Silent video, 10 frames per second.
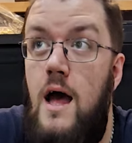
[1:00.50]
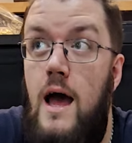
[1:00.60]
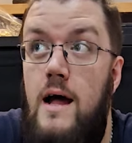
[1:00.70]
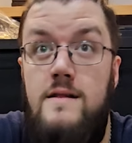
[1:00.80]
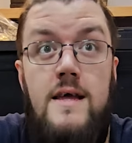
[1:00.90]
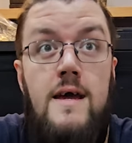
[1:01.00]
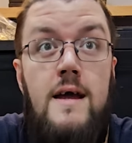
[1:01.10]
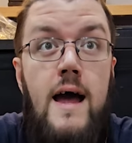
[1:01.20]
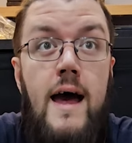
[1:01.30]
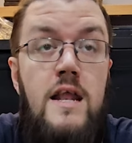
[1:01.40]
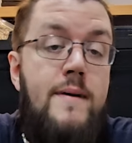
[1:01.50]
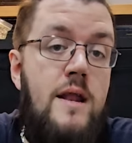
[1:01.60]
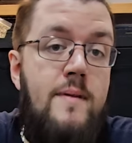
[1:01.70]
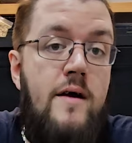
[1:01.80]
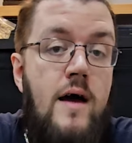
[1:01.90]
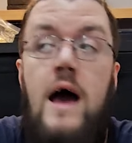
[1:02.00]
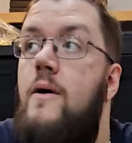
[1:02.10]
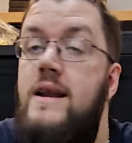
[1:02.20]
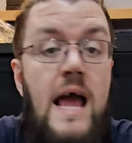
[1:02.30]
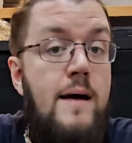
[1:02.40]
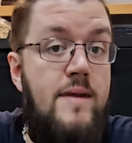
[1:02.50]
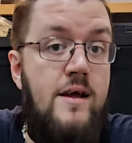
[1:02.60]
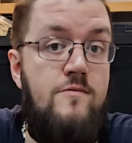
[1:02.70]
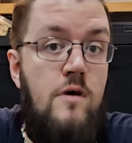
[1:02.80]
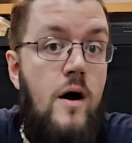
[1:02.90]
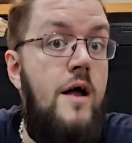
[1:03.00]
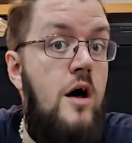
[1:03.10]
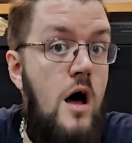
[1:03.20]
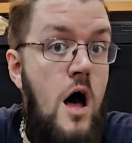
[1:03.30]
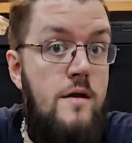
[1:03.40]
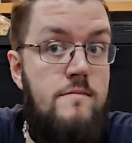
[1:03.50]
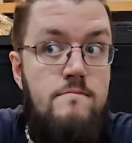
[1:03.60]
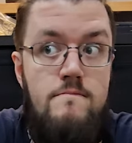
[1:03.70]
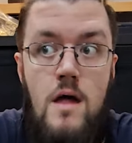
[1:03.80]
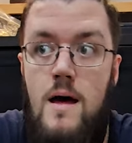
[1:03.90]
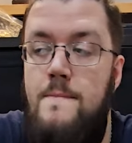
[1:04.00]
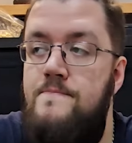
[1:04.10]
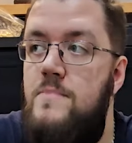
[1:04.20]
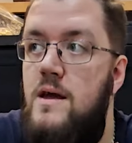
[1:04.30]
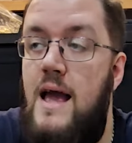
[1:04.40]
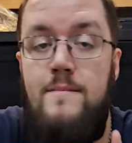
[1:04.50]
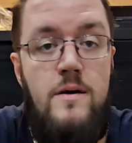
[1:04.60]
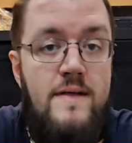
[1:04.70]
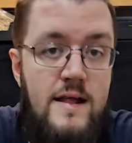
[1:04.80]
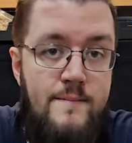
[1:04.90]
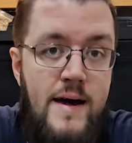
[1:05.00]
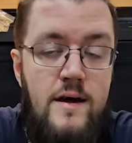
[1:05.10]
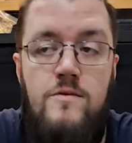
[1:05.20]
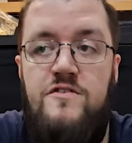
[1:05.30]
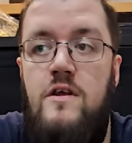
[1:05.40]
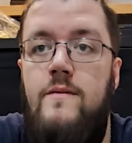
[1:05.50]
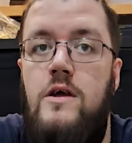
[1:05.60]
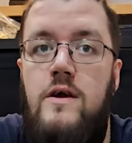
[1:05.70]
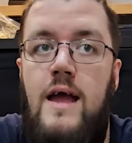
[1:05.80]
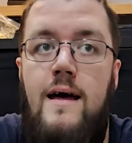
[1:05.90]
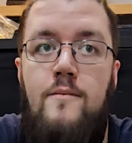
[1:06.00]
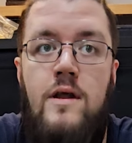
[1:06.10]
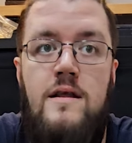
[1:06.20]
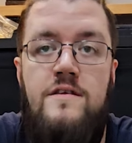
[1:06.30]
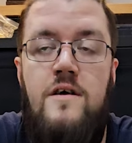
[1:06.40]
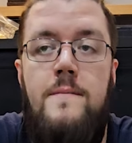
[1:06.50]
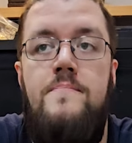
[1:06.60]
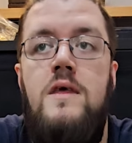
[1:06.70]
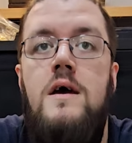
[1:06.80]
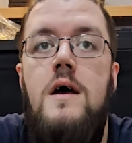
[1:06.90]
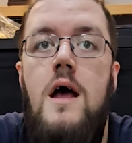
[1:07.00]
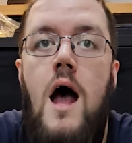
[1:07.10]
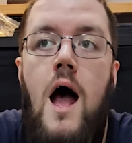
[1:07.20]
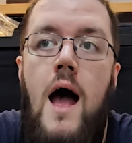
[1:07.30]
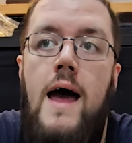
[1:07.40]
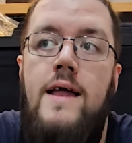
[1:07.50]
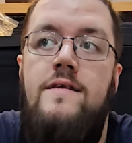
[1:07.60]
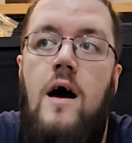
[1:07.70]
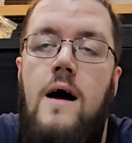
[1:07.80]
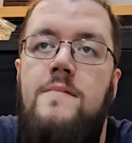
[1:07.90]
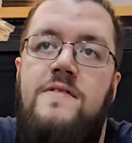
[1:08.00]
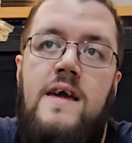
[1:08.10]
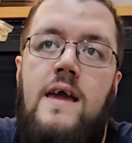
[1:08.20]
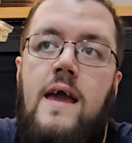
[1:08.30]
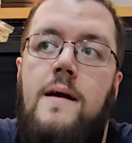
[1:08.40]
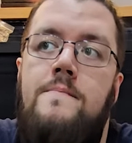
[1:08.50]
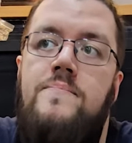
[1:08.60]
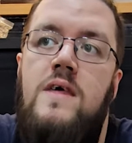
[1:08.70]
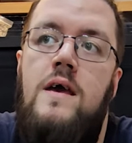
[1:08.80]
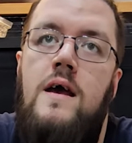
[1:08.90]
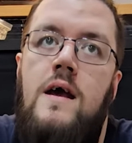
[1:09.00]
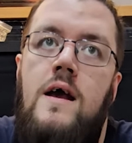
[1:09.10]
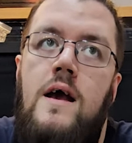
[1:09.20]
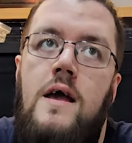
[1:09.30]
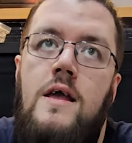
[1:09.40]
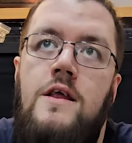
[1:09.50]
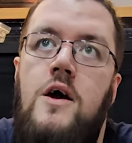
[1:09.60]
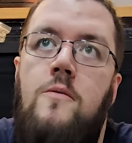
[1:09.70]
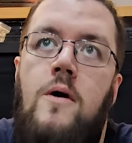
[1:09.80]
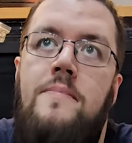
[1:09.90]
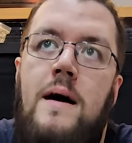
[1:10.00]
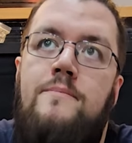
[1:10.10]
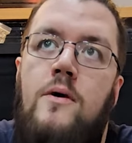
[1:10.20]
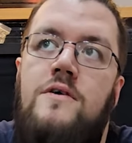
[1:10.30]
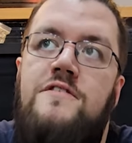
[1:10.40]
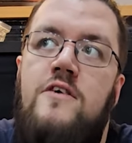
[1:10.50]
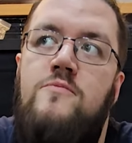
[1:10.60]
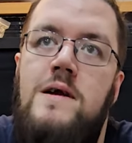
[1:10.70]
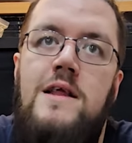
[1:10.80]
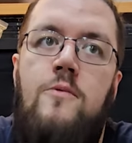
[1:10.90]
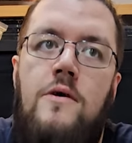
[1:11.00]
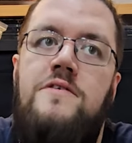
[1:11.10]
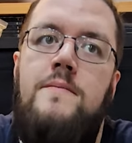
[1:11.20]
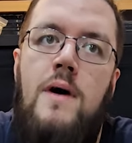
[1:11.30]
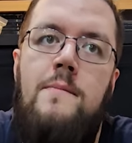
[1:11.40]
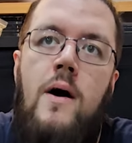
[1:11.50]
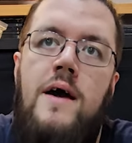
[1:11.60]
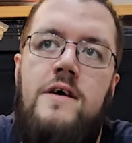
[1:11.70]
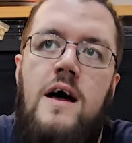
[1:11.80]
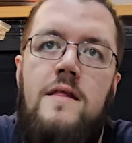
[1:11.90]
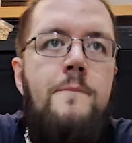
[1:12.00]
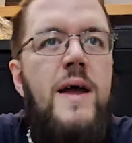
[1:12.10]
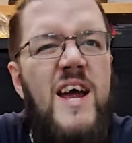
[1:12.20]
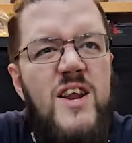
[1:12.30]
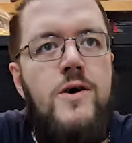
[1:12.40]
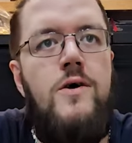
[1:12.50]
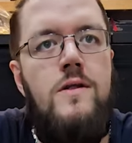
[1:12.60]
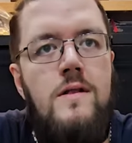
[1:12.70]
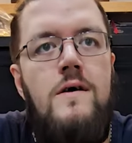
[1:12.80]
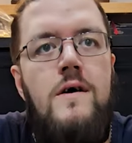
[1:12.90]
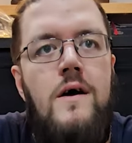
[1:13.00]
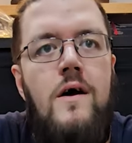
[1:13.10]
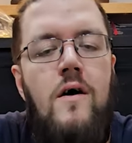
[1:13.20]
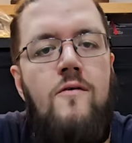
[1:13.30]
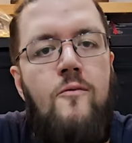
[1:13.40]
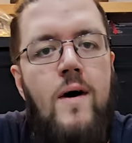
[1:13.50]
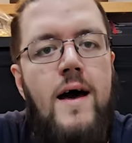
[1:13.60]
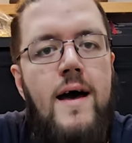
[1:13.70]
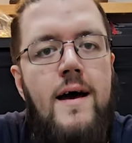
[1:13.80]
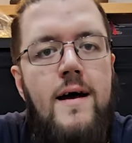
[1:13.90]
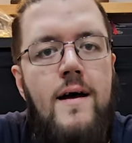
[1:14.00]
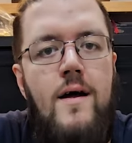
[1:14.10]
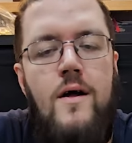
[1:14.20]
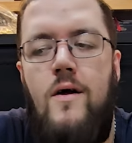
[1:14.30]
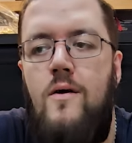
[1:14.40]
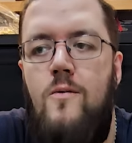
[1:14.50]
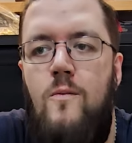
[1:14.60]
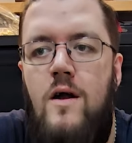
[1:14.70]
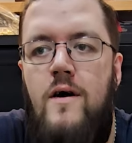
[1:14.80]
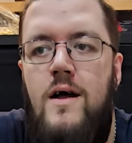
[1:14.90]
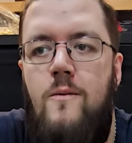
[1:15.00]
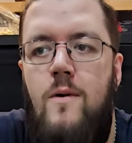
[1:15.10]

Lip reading: Haldir, and a banner bearer. Oh, and Gamling as well. I'm Gamling without the banner, which is the only way you could get that model at the time. And I'm thinking, you know what? That box set really was, in my mind, kind of the pinnacle of where my